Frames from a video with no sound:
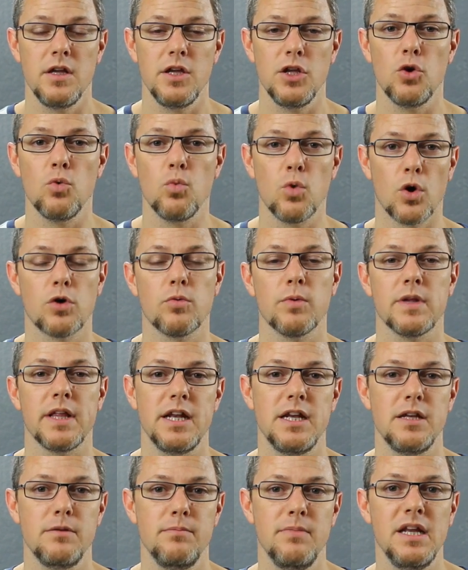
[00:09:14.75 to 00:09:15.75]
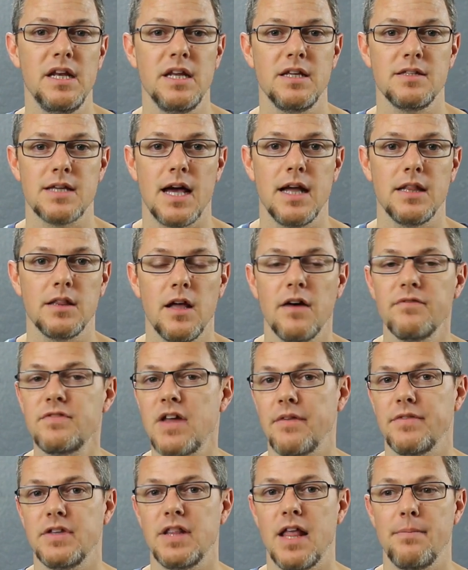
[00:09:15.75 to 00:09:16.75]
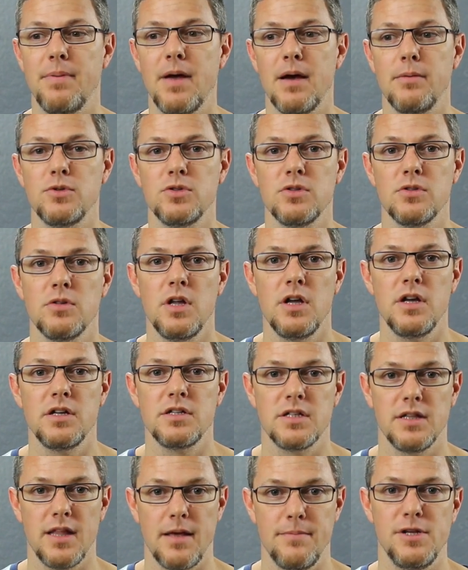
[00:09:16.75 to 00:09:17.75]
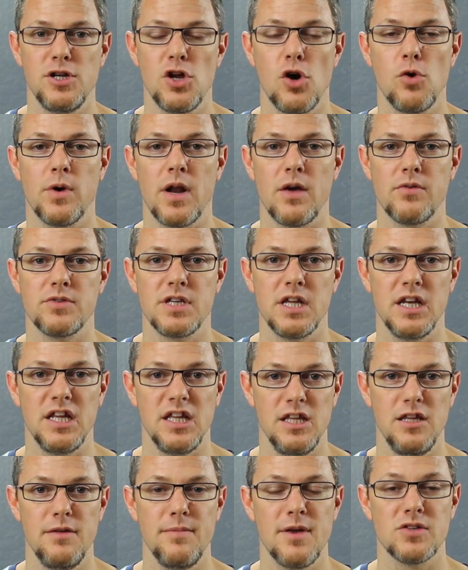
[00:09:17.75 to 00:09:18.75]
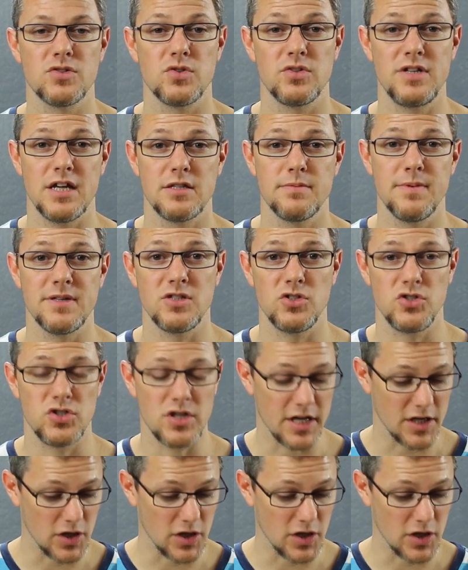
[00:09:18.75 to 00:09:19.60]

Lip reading: you know, work-related meetings, I loved having that Pebble to let me know when I was getting emails or text messages.